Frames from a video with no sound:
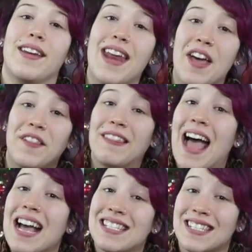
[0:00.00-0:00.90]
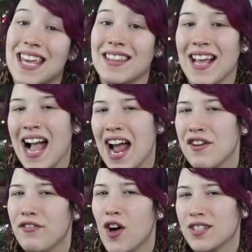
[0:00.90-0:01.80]
Now the last thing that
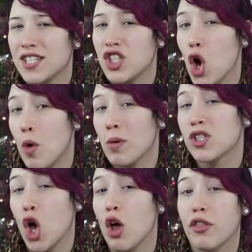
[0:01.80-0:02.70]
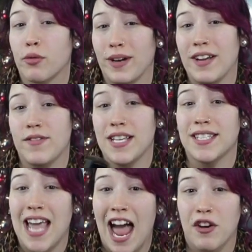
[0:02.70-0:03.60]
kind of falls into almost all three of
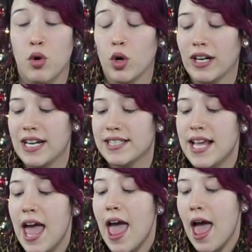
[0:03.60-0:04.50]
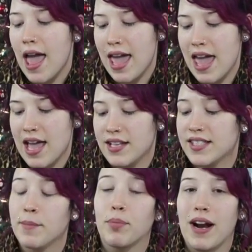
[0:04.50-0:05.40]
these categories
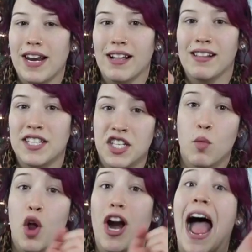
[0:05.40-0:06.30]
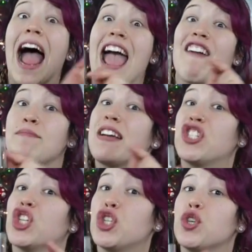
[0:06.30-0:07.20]
is the brightening cleansing water I have
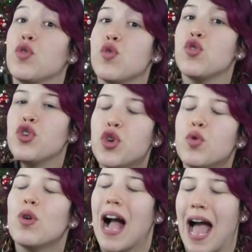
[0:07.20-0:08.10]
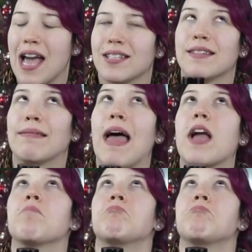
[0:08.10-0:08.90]
mentioned to you guys like,